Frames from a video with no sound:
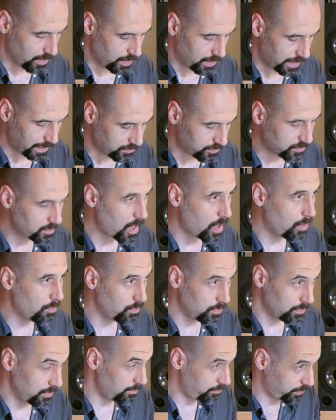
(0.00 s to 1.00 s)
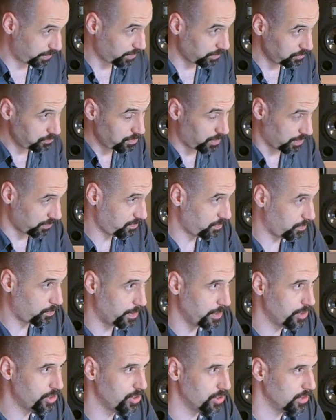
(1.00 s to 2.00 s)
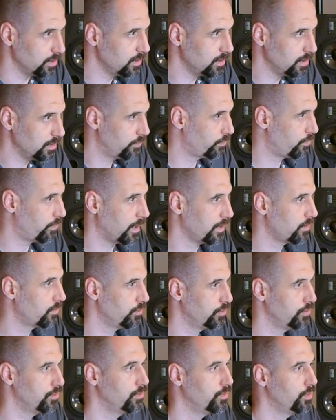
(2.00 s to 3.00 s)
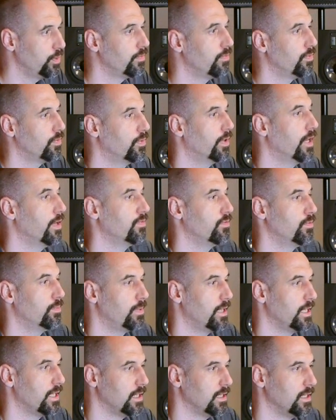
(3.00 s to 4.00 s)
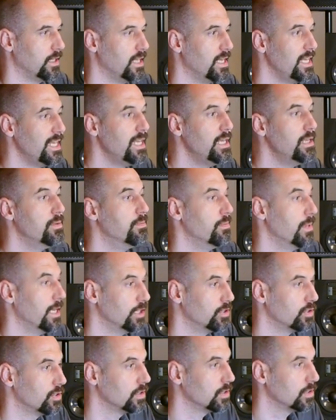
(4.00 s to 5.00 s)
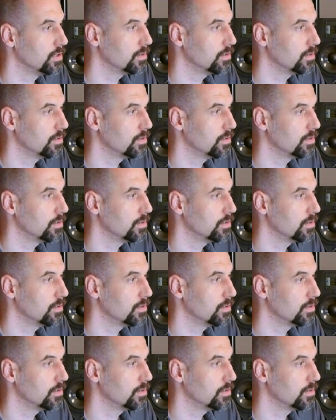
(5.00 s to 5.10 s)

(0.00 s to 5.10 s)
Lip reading: Let's now, because you asked the question, what do you do if you have to play in E major,